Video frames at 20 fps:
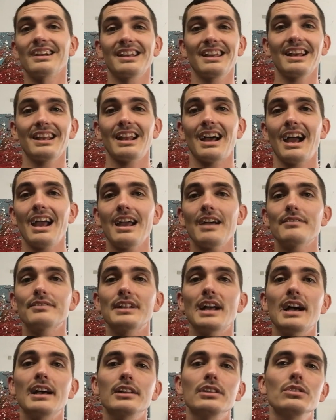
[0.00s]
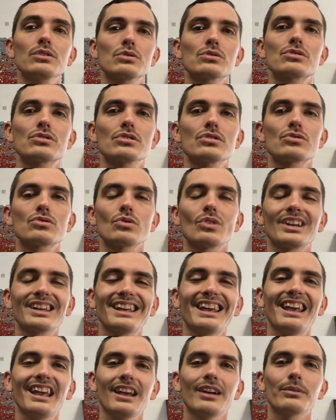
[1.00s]
Again, I have not used it, so I
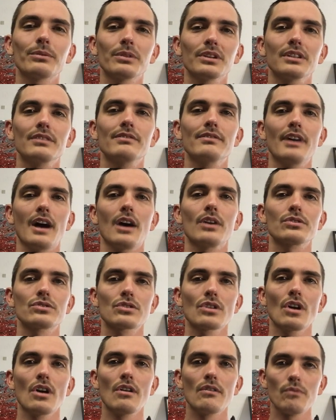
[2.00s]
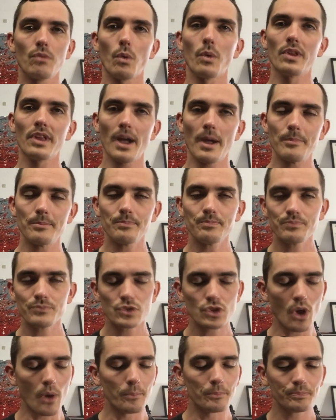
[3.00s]
can't really vouch for that.
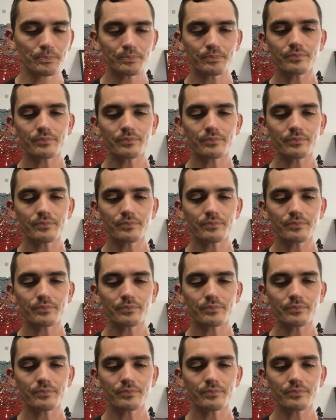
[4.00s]
So